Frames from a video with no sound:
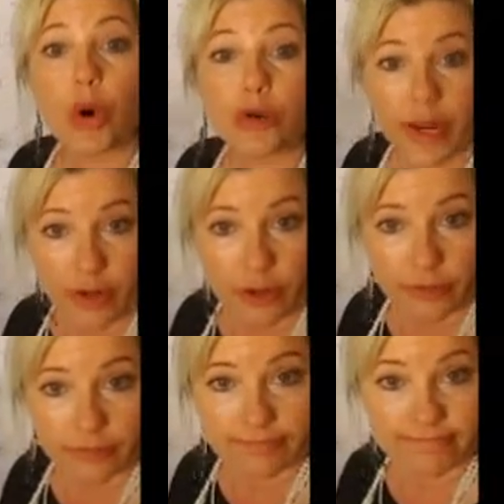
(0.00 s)
or greater.
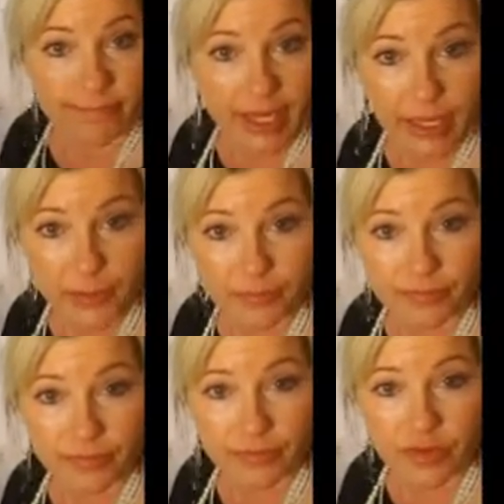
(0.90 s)
Okay?
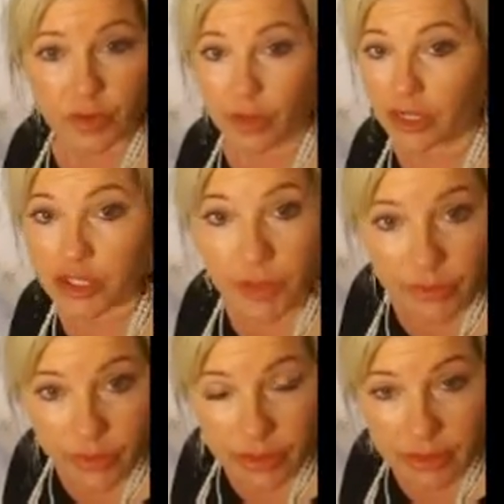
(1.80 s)
So not
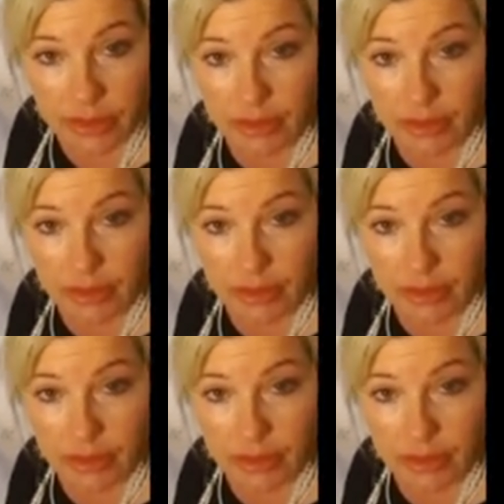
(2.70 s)
200,